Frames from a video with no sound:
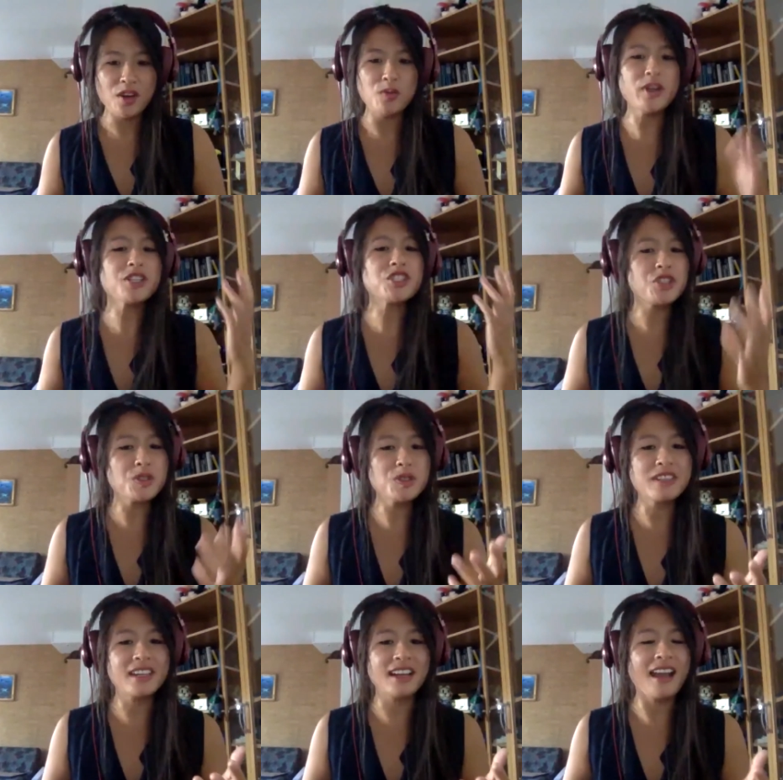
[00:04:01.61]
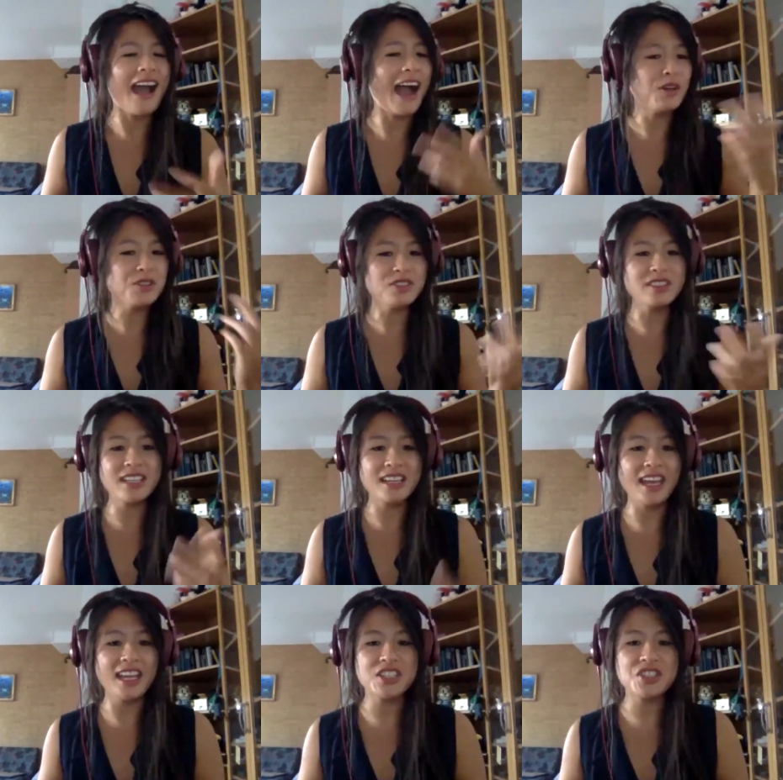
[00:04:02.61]
We are choosing how to
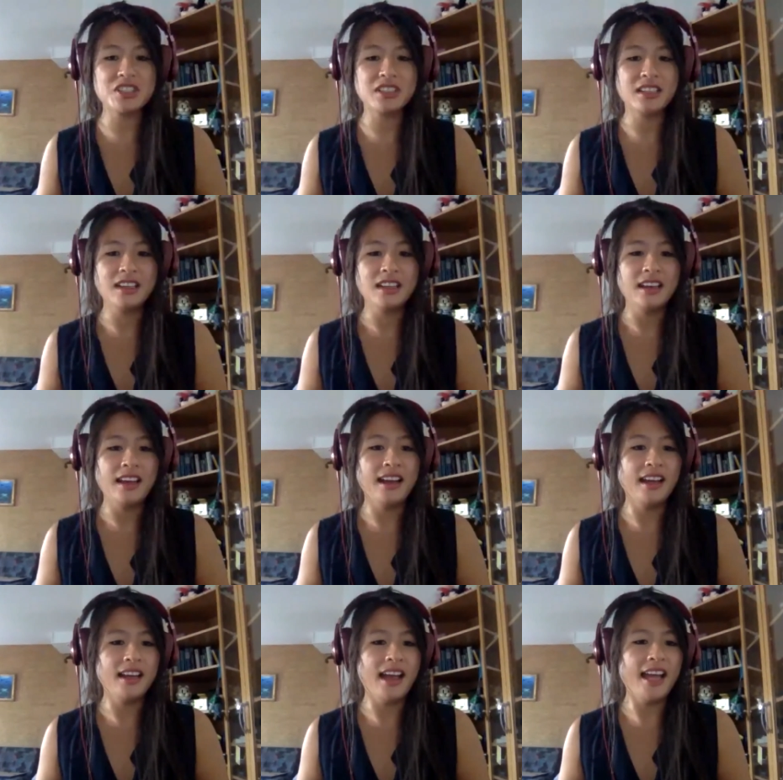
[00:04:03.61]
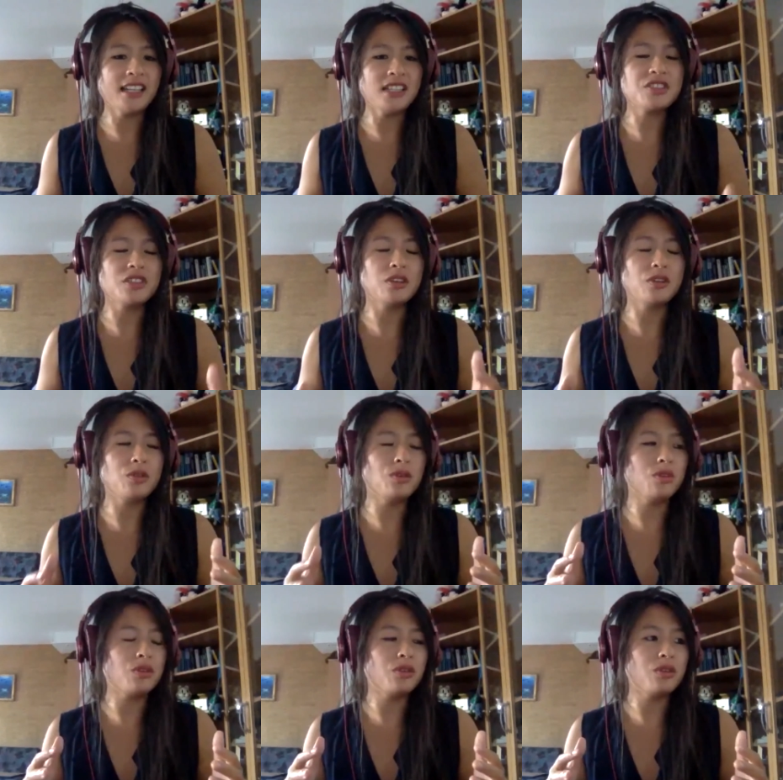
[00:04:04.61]
engage and
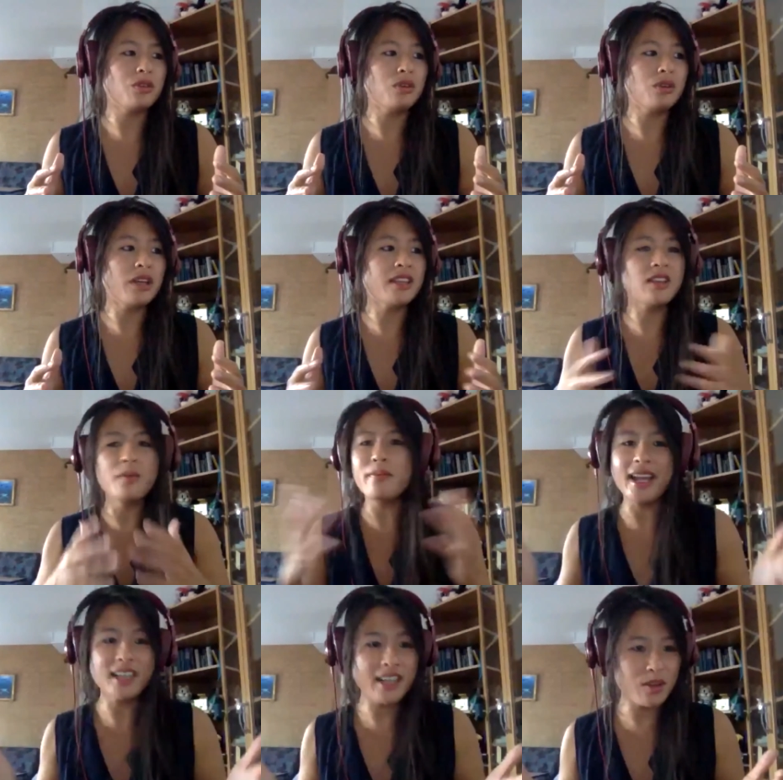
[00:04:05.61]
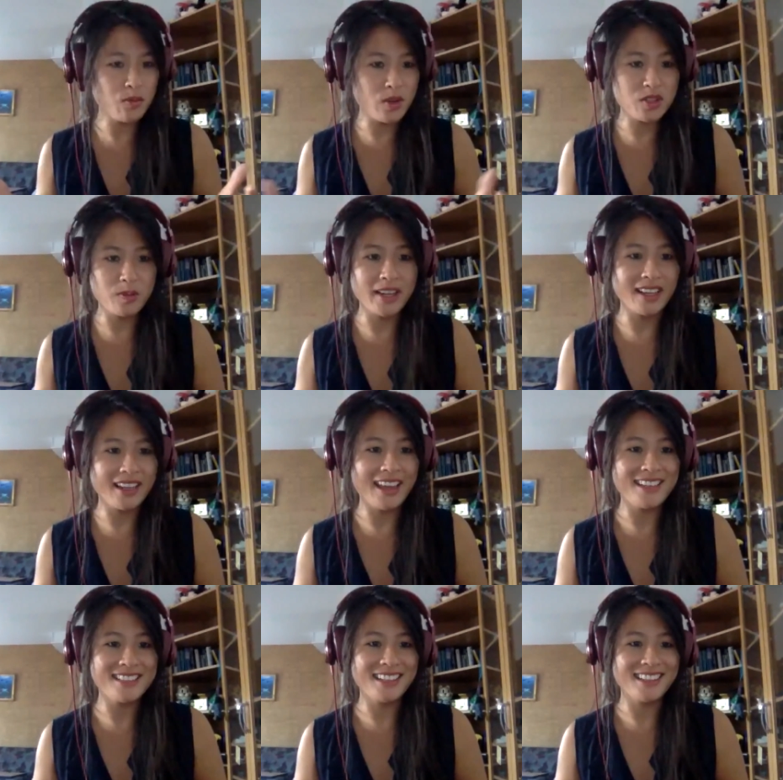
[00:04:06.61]
the manner in which we're
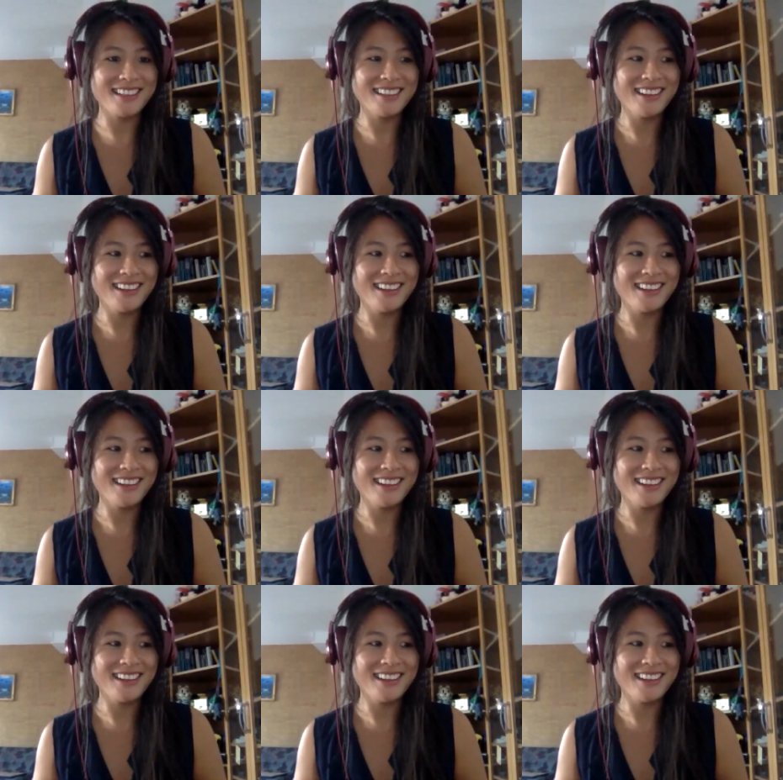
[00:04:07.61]
engaging.